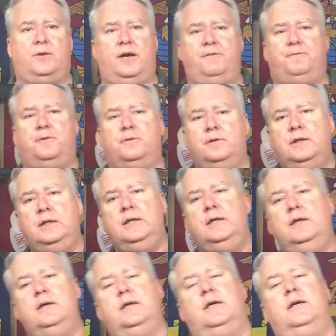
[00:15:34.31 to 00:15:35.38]
rifle.
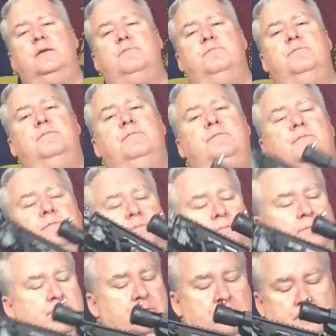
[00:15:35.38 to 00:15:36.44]

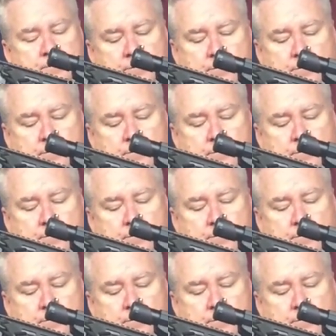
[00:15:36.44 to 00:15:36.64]
The